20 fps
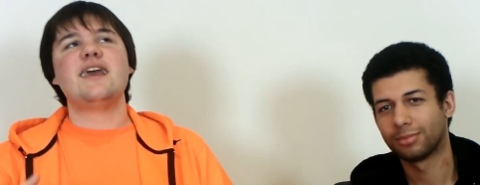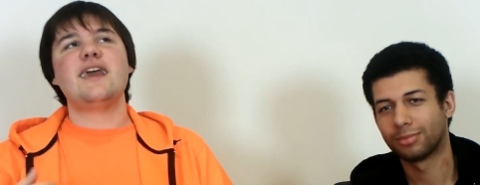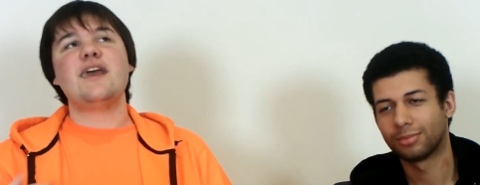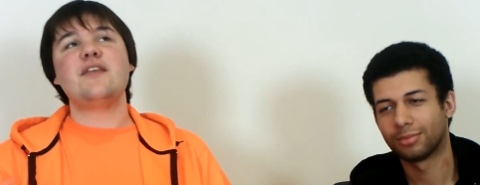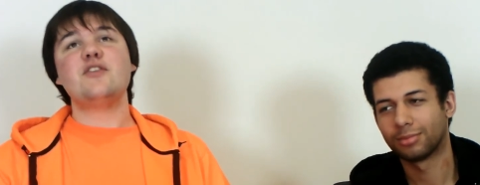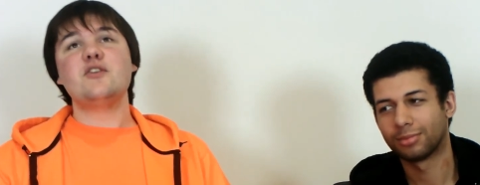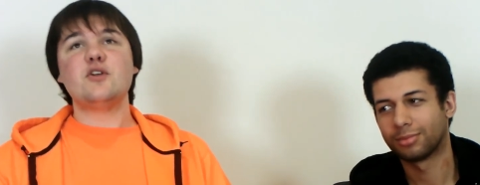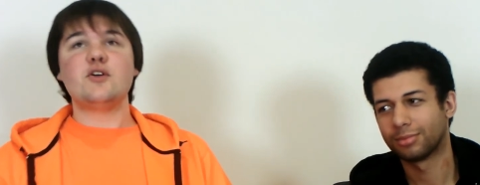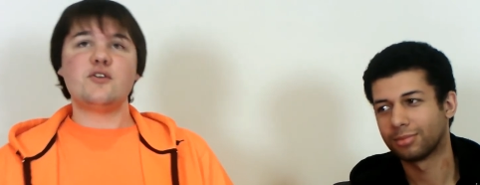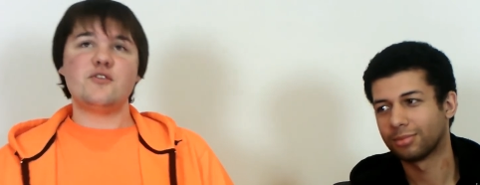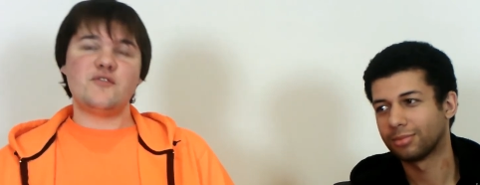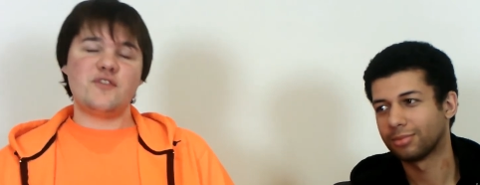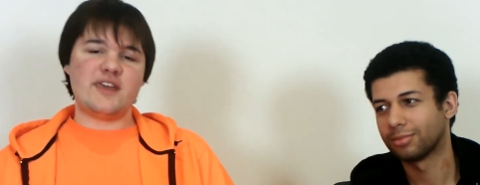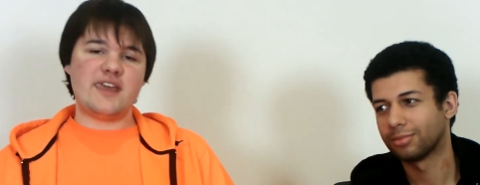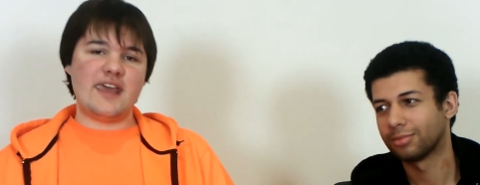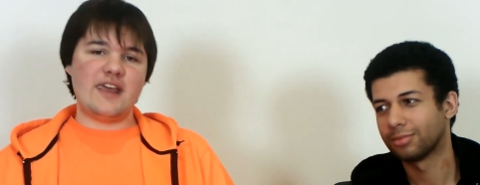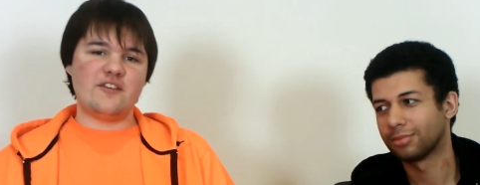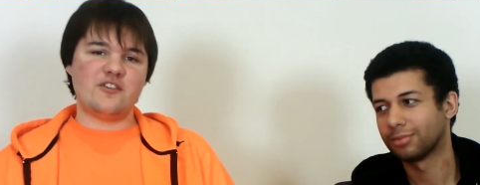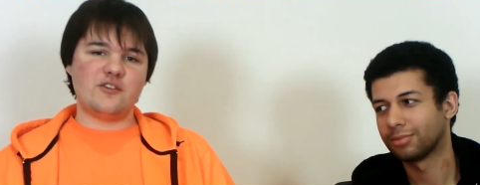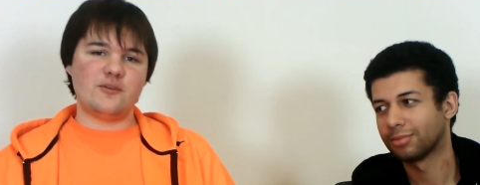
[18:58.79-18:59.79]
Speaker 1: Hit the
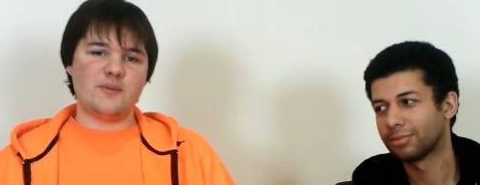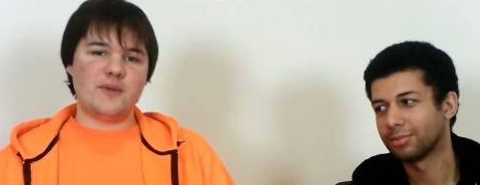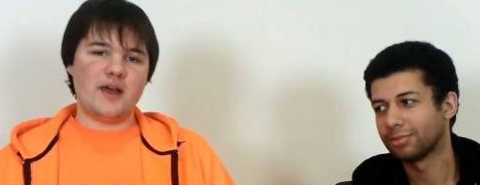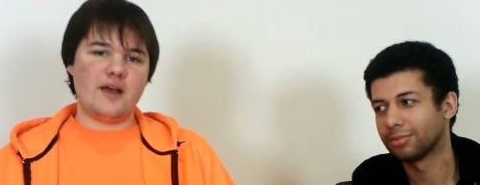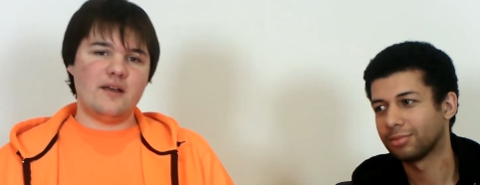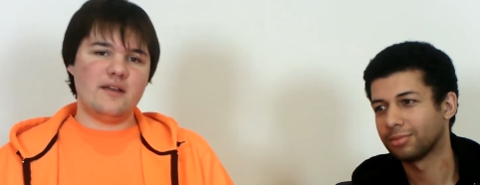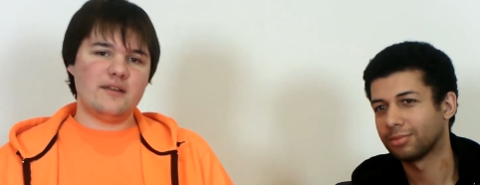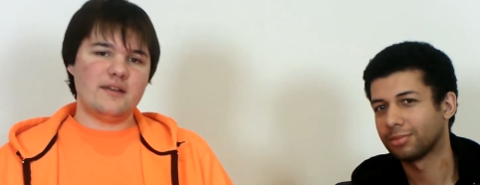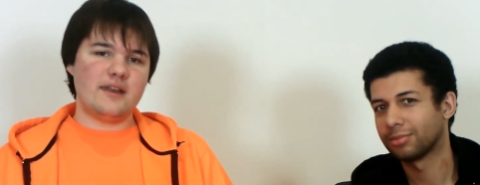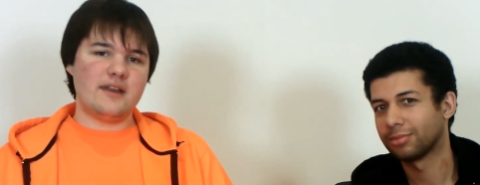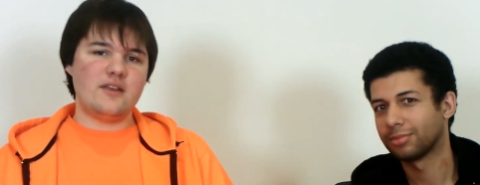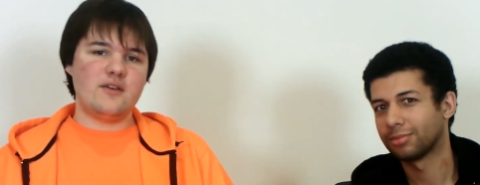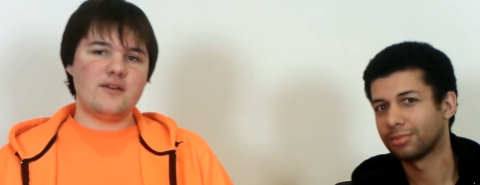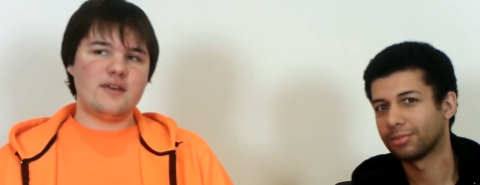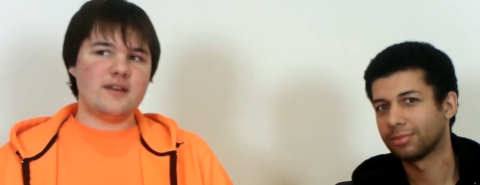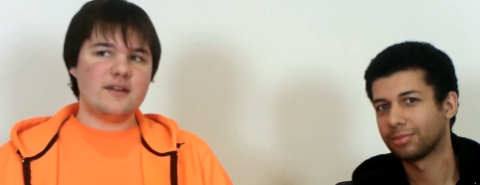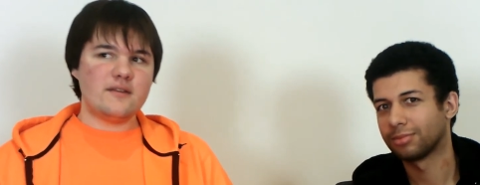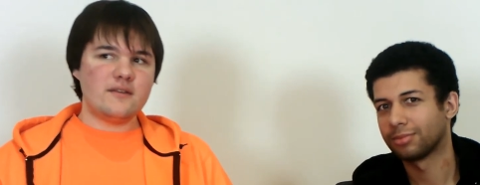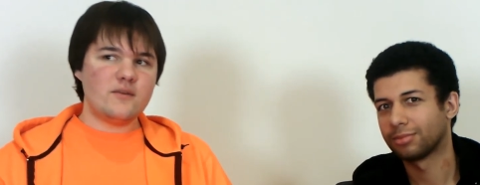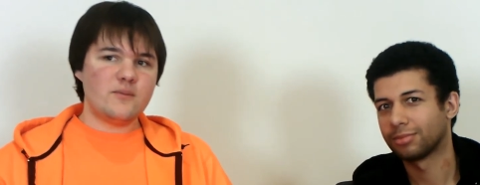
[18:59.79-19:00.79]
notification bell, and you
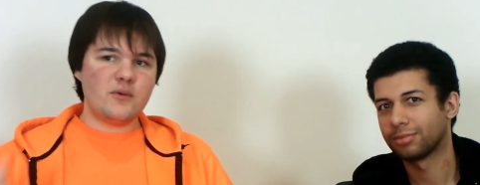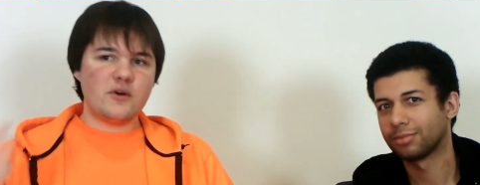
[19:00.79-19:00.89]
can